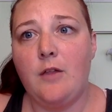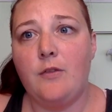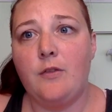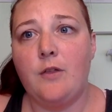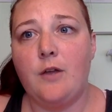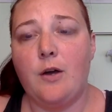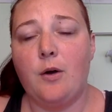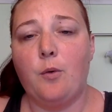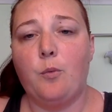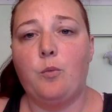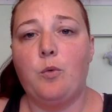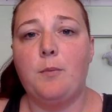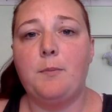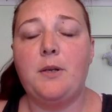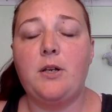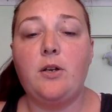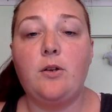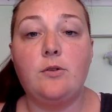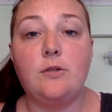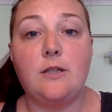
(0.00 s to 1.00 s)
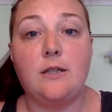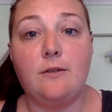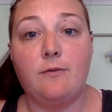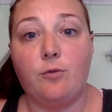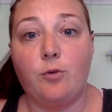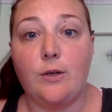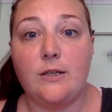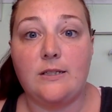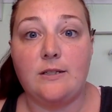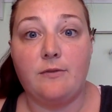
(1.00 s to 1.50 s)
the woman who did the
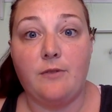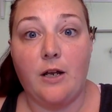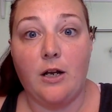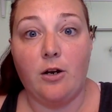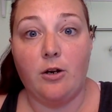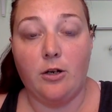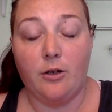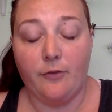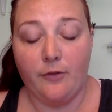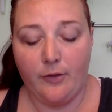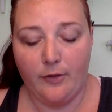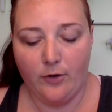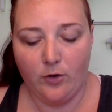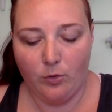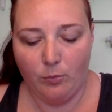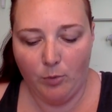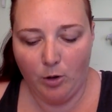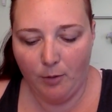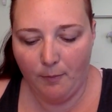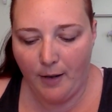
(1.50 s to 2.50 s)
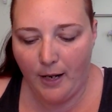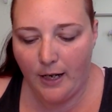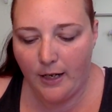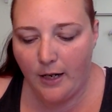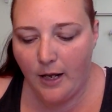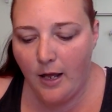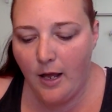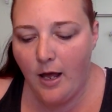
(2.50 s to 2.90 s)
voice of Ariel, the Little Mermaid.